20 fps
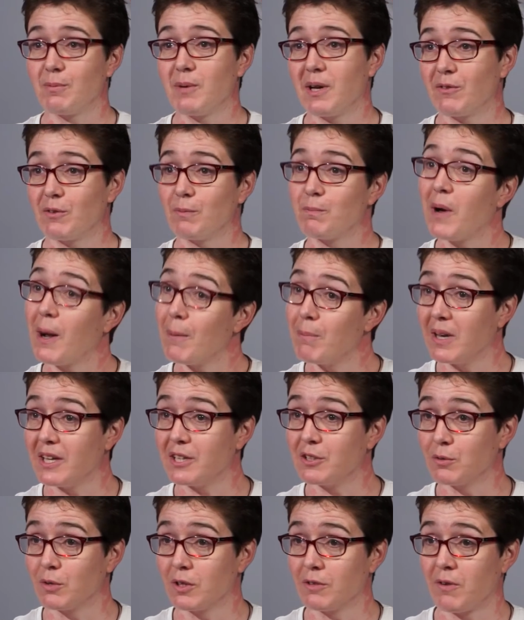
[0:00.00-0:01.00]
to be able to
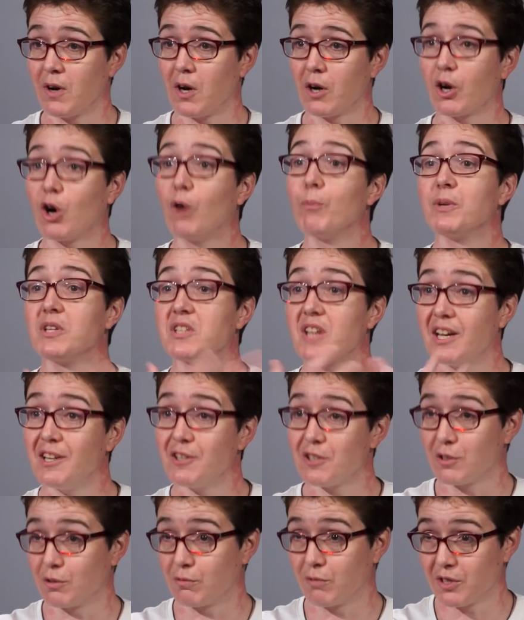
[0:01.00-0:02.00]
publish all of our
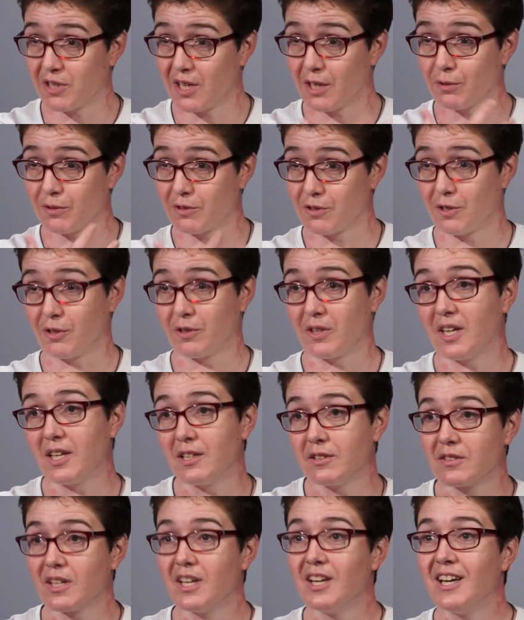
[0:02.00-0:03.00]
computational results on
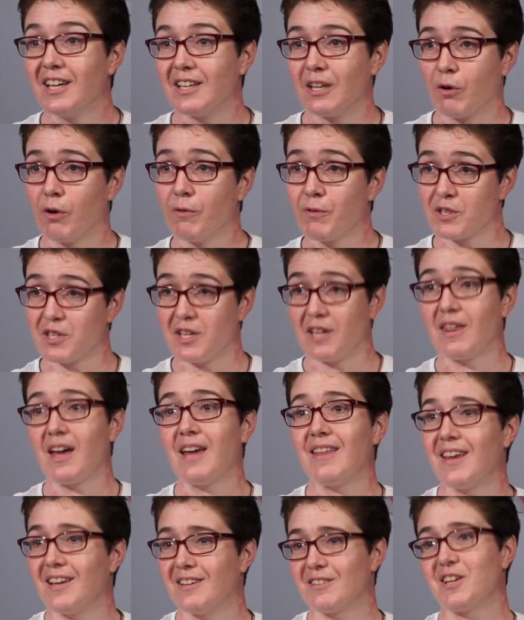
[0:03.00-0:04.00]
this. Now, obviously,
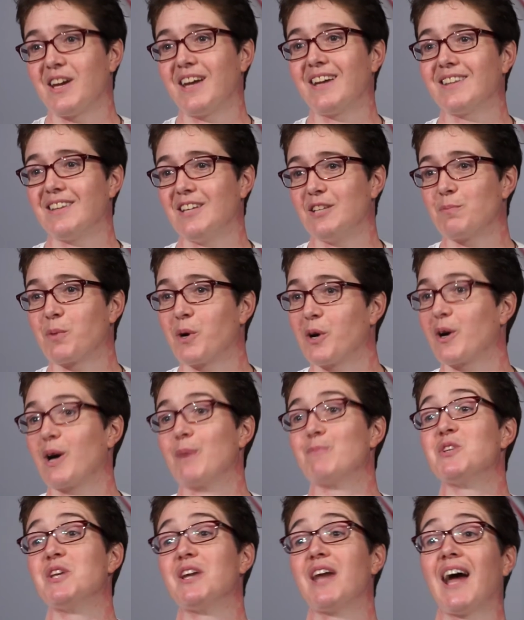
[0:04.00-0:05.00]
they then take these
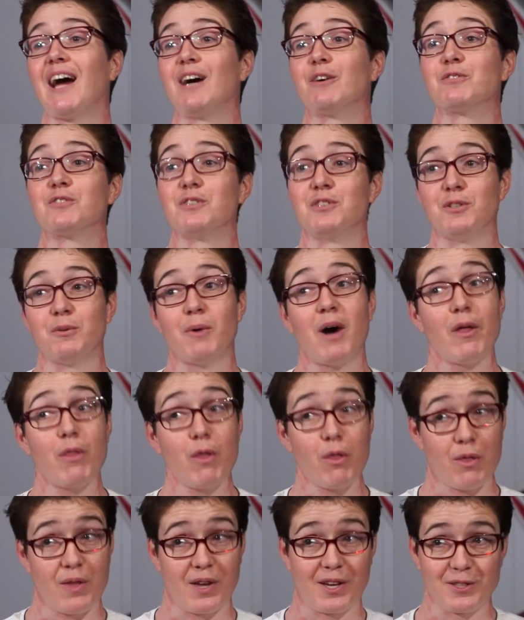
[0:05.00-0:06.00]
programs in-house and do
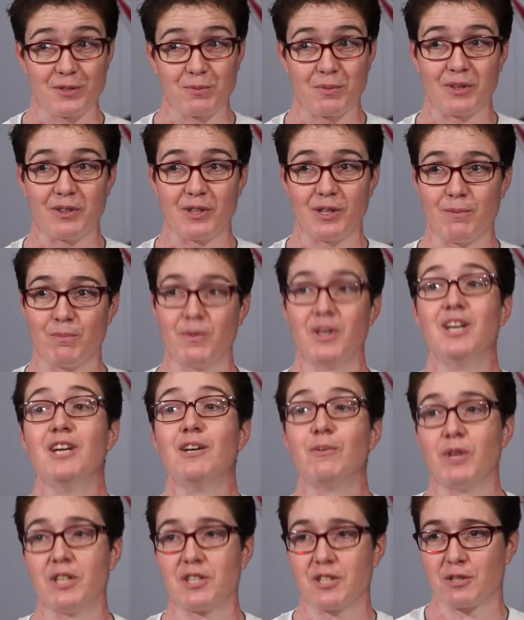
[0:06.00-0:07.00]
other things with them,
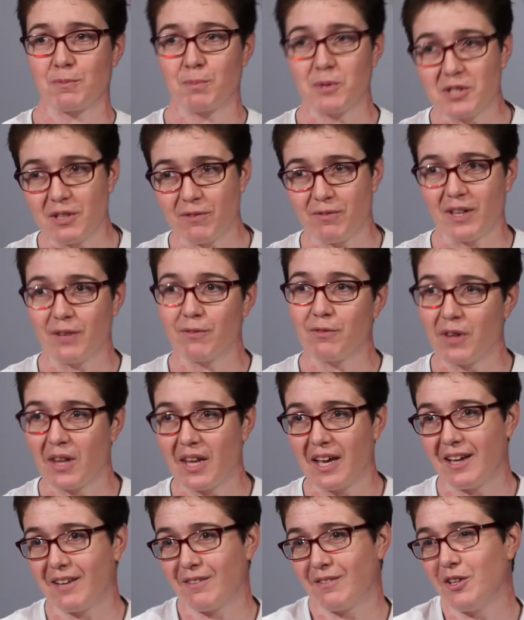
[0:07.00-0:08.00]
which are specific for
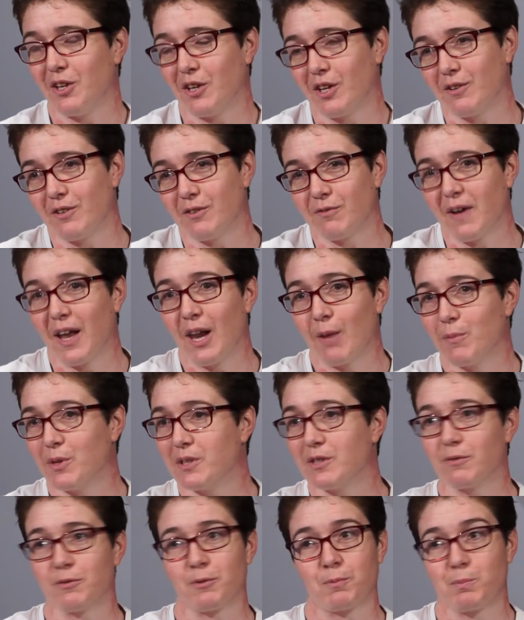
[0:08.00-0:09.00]
their
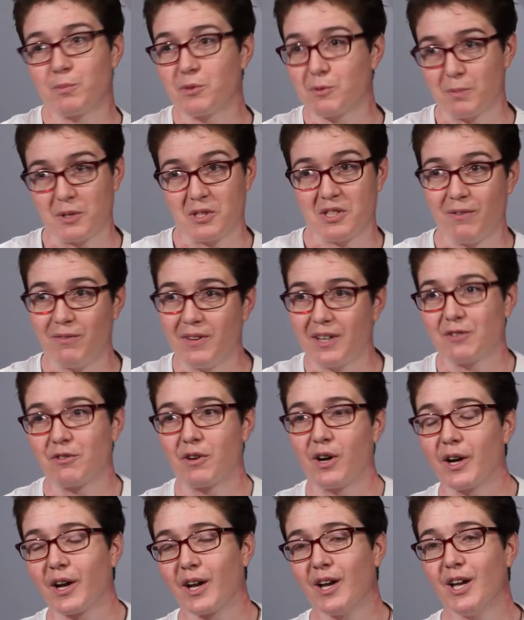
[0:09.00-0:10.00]
development of a specific drug.